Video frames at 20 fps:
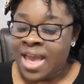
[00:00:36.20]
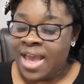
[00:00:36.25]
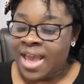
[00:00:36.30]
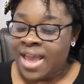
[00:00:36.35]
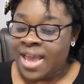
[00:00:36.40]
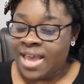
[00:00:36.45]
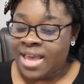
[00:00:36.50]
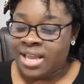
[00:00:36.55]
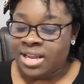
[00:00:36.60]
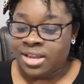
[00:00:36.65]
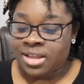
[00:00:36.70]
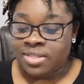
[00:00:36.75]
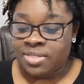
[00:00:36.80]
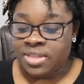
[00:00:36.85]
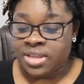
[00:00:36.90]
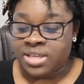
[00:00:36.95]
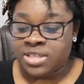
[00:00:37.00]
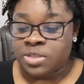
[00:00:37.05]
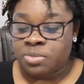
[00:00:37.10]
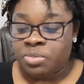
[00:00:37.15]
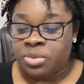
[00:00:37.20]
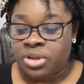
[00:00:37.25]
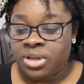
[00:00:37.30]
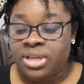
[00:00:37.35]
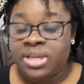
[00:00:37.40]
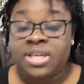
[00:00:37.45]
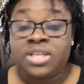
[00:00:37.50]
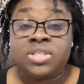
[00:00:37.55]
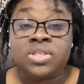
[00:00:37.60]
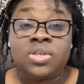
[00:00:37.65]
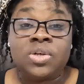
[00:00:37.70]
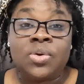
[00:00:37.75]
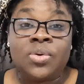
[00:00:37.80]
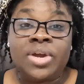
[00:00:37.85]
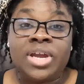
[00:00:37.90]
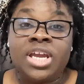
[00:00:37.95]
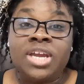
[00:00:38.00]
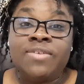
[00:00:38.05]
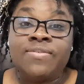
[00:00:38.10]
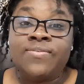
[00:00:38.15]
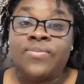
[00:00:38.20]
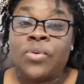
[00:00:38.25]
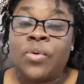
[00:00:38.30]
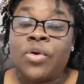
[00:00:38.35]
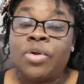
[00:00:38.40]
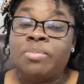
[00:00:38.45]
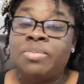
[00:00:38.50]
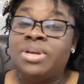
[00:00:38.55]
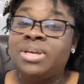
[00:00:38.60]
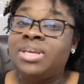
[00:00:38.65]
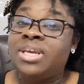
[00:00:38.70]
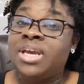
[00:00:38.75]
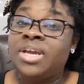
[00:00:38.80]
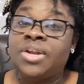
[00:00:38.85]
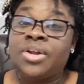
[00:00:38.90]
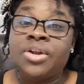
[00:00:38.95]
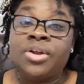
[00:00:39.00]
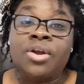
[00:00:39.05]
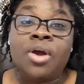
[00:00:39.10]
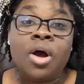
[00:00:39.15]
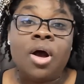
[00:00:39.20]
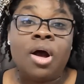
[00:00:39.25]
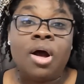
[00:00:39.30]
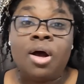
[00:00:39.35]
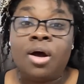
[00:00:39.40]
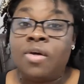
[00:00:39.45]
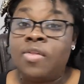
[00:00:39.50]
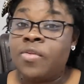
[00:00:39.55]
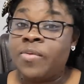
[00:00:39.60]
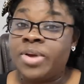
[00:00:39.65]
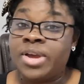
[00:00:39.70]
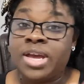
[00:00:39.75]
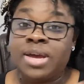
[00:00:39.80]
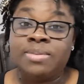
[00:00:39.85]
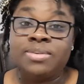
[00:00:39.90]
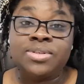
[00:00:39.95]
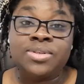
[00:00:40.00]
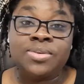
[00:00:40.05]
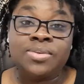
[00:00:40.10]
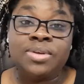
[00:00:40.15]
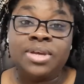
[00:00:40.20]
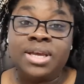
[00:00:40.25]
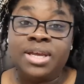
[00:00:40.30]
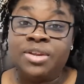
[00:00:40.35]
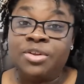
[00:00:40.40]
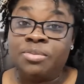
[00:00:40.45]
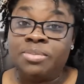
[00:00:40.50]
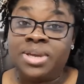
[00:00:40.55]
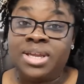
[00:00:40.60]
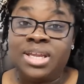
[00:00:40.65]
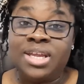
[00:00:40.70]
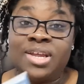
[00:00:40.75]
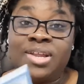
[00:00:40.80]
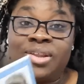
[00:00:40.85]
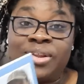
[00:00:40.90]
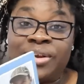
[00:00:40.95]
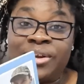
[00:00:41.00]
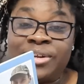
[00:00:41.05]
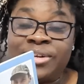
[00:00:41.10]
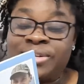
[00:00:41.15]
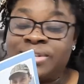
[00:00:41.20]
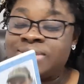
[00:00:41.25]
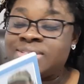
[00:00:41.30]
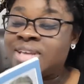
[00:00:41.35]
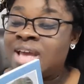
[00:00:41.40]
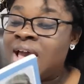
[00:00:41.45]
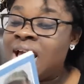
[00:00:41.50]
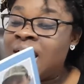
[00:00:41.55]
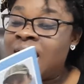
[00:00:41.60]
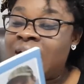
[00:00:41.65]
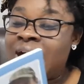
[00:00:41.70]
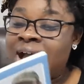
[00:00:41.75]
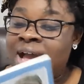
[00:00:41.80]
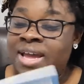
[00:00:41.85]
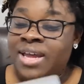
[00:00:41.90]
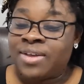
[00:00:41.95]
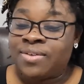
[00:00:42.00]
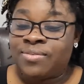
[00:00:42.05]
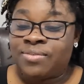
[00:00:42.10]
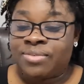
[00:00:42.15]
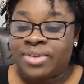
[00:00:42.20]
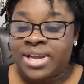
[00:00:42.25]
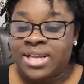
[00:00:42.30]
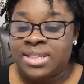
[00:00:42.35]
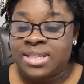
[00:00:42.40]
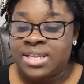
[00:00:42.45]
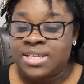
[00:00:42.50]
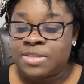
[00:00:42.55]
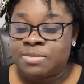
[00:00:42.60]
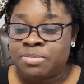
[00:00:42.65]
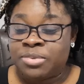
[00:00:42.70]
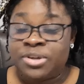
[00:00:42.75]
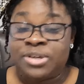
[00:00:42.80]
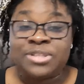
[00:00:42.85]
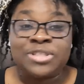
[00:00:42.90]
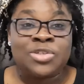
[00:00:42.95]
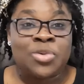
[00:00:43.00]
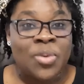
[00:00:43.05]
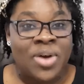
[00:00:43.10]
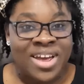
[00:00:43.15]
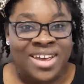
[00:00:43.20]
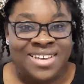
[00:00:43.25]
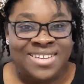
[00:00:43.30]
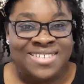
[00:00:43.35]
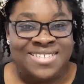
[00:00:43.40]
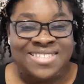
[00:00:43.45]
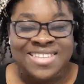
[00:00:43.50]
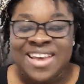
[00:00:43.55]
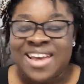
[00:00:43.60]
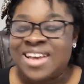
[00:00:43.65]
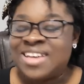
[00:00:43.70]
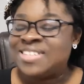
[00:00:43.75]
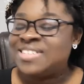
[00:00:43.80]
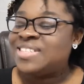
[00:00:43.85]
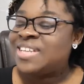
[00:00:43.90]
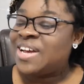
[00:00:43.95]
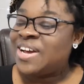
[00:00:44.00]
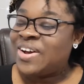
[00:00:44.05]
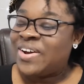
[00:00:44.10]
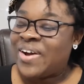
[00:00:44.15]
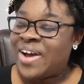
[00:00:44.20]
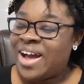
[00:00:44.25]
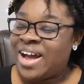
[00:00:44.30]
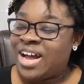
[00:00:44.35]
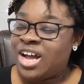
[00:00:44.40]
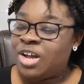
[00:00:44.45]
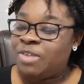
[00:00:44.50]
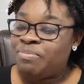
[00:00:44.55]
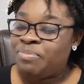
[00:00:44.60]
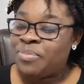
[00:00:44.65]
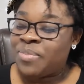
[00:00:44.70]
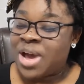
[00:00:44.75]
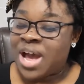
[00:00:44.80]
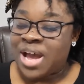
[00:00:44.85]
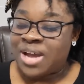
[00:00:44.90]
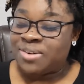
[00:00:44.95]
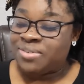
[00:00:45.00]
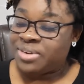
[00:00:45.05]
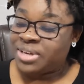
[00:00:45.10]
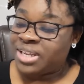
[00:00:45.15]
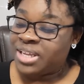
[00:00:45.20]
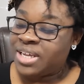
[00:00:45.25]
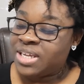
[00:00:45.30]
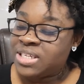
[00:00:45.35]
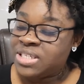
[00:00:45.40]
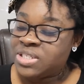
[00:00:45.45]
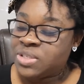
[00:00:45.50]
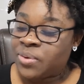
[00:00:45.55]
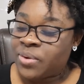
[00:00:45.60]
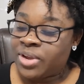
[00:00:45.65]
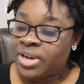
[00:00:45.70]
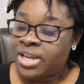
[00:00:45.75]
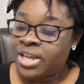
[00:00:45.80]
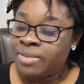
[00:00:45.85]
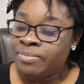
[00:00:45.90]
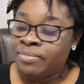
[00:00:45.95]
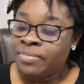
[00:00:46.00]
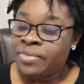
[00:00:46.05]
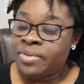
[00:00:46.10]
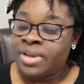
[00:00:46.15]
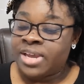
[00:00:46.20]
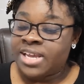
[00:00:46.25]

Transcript: And this book is great for beginner all the way up to intermediate learners. I have read this book twice, so I really enjoyed it.